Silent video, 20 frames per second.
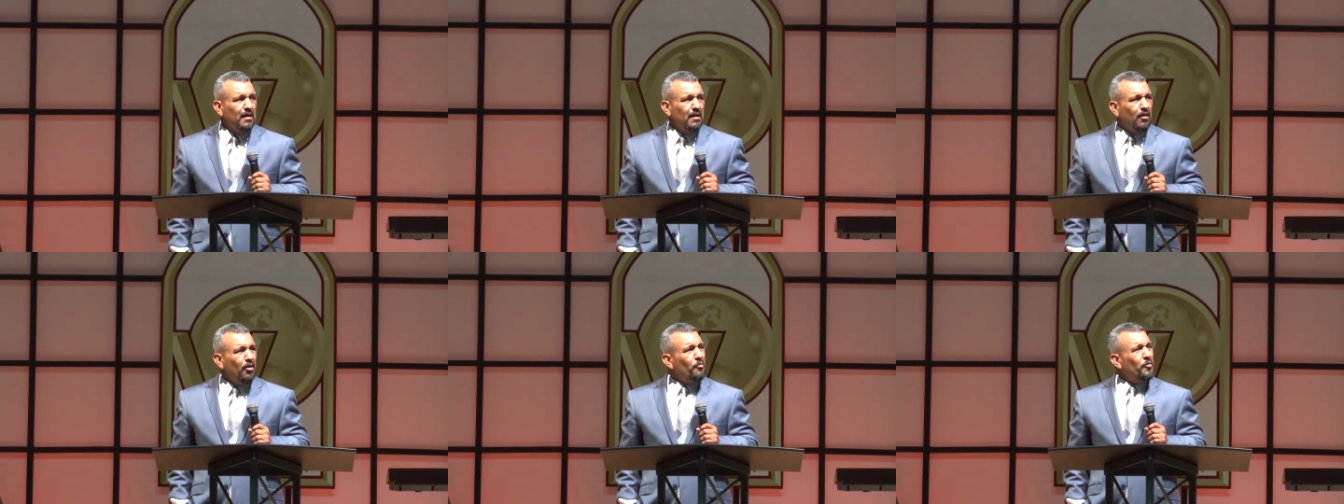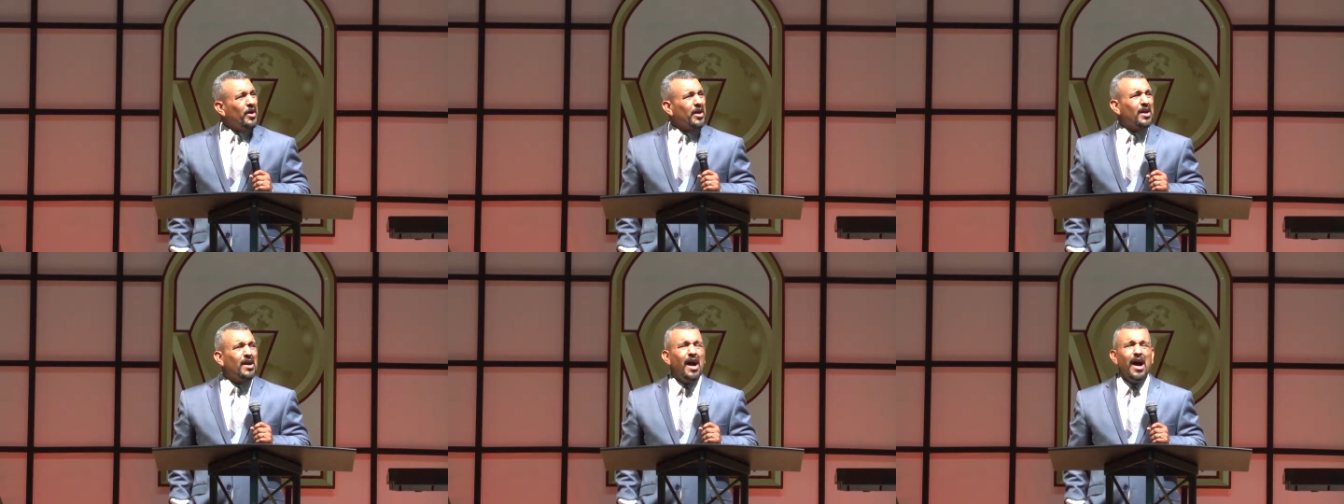Oh
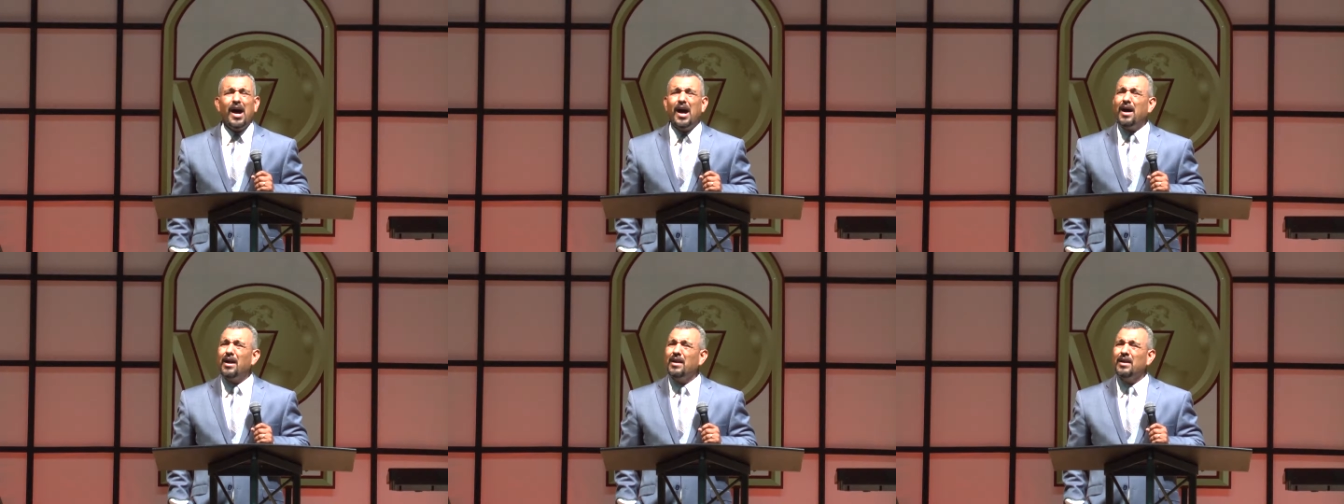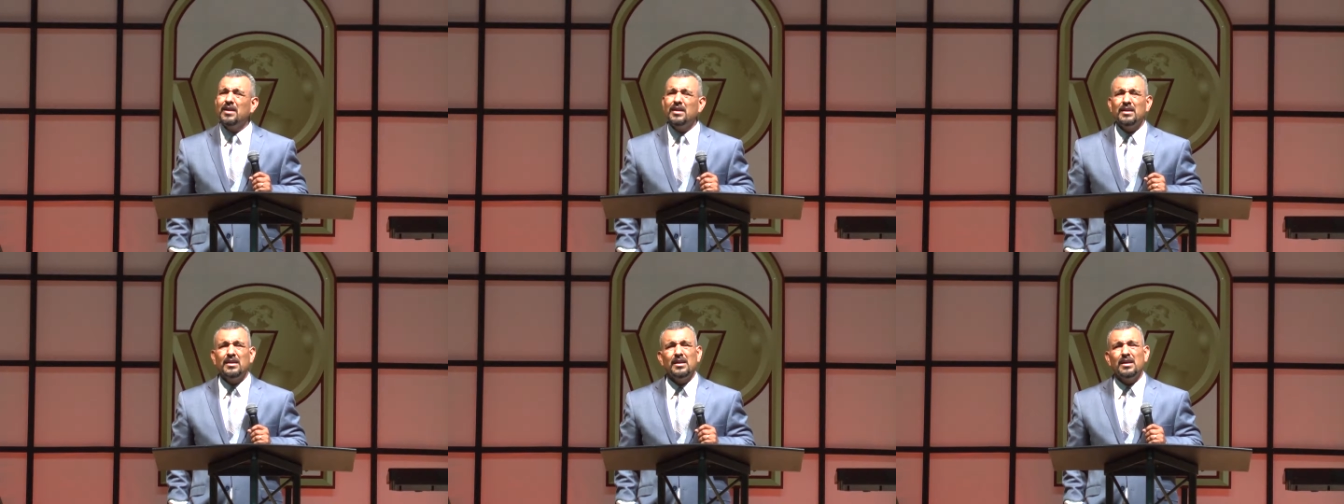my God.
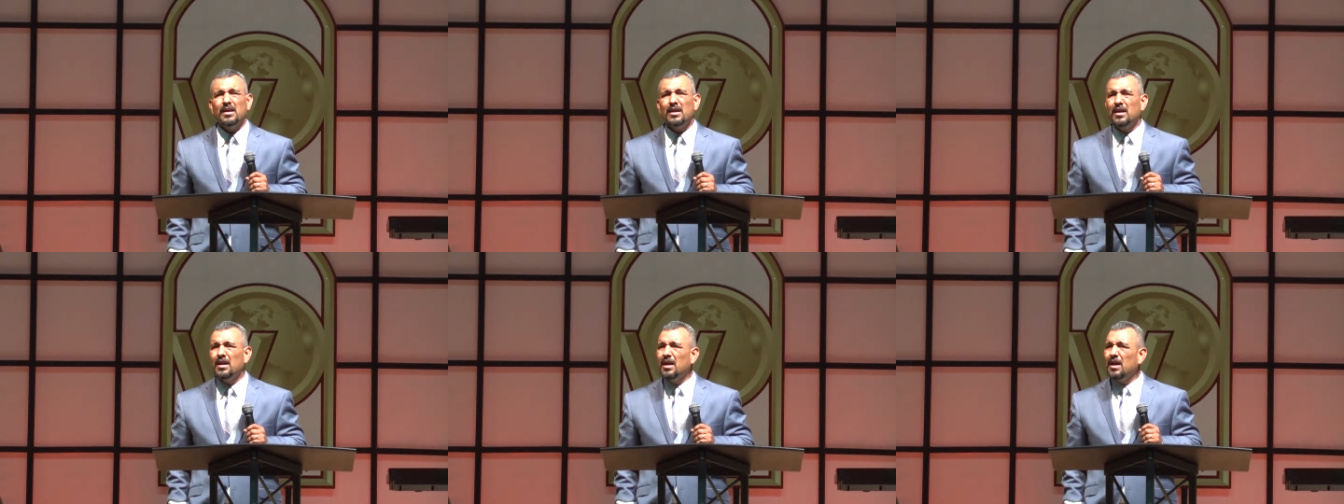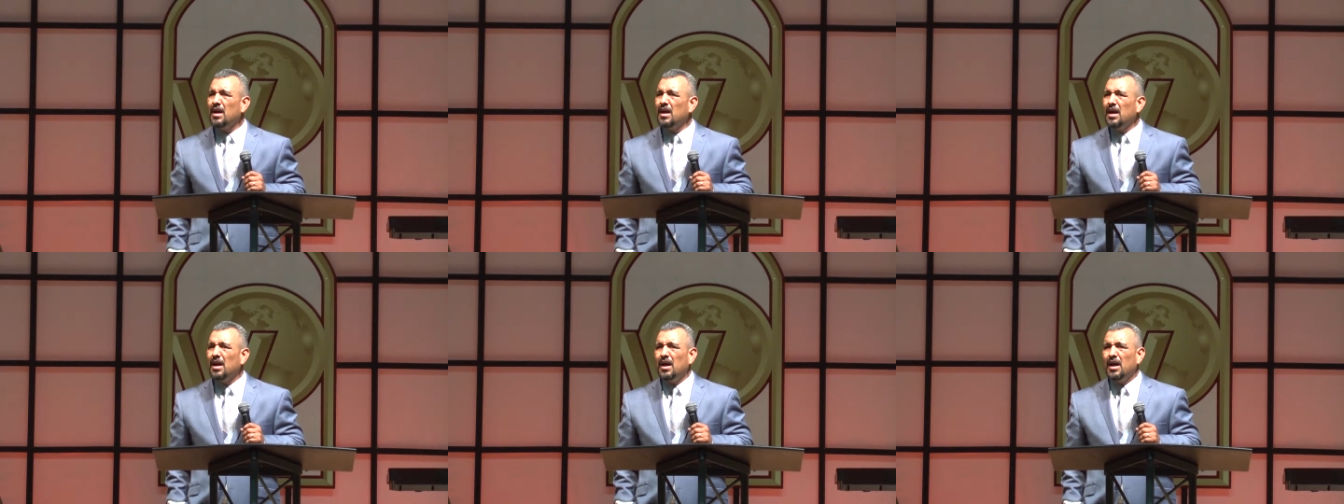
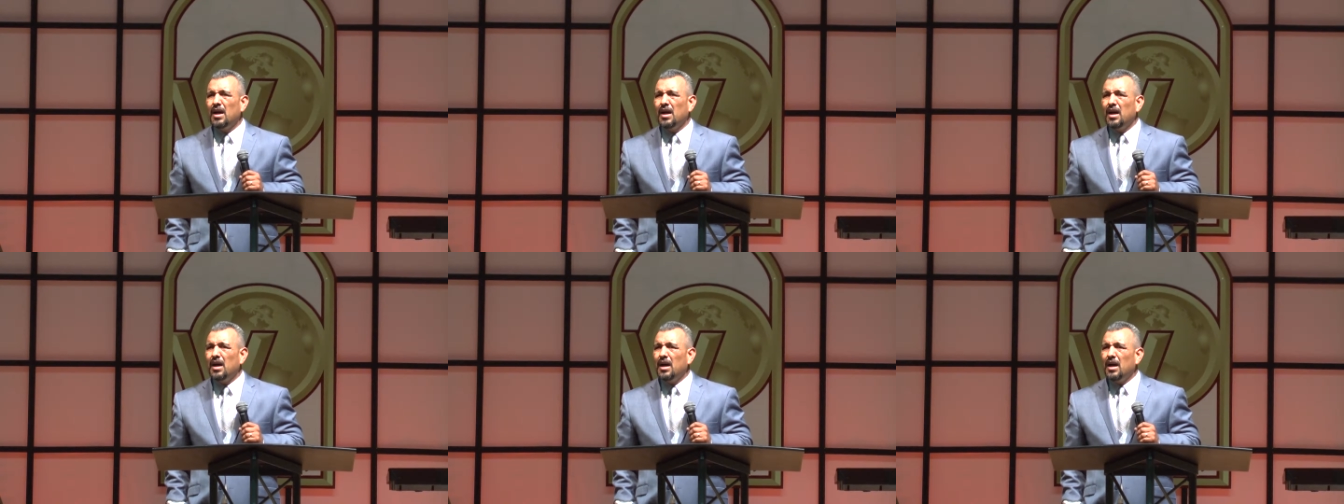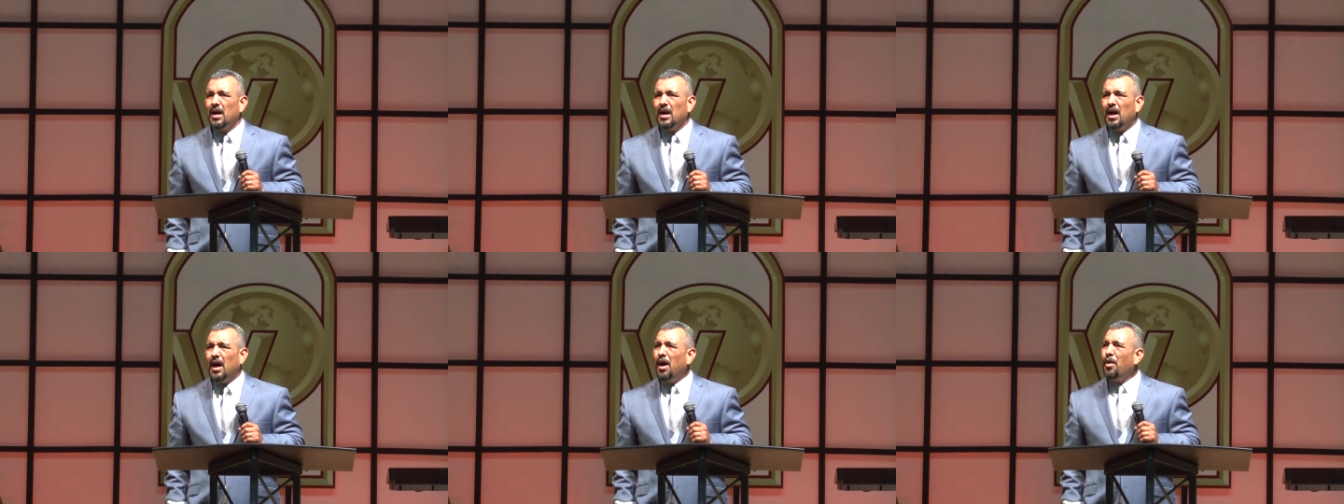
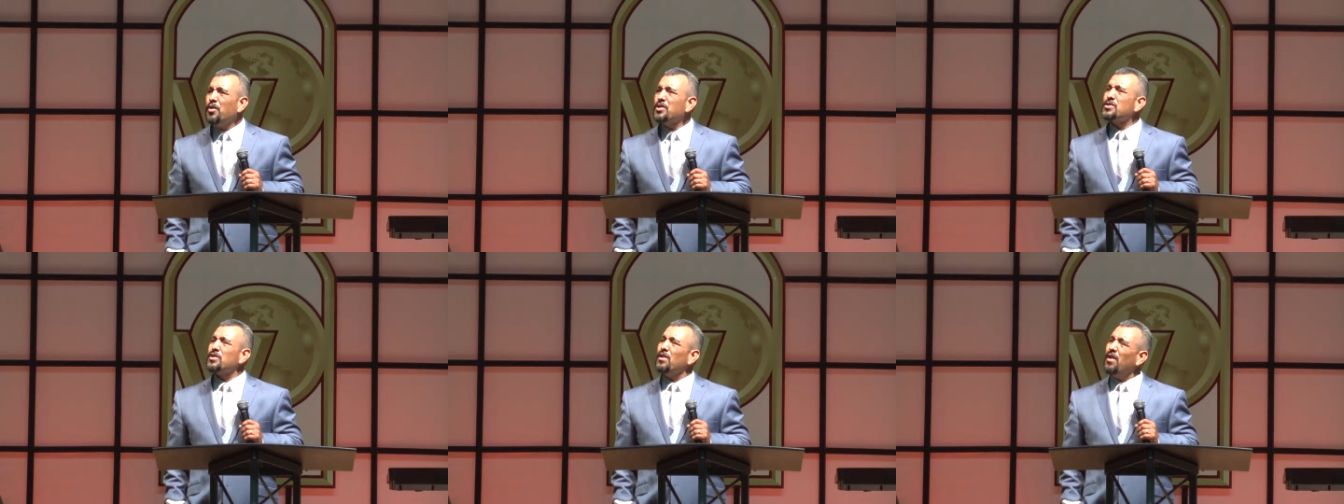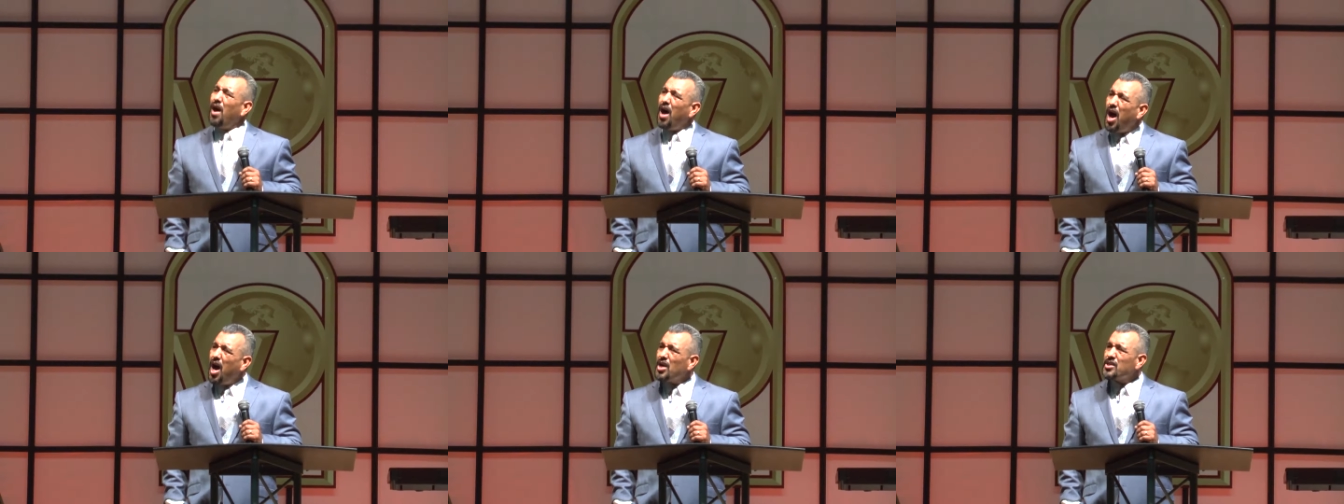I was
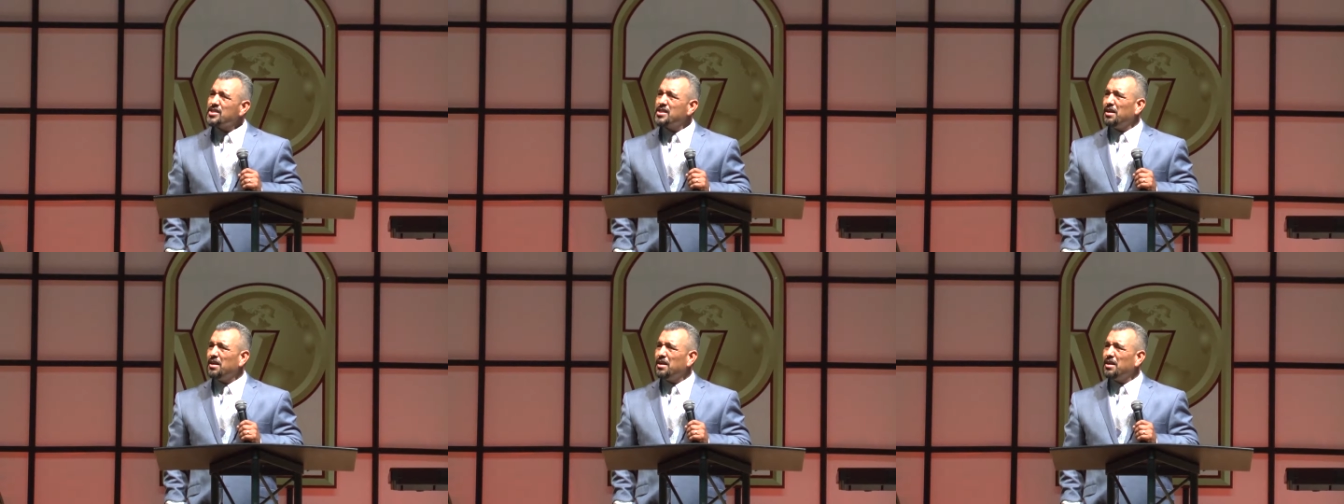lost.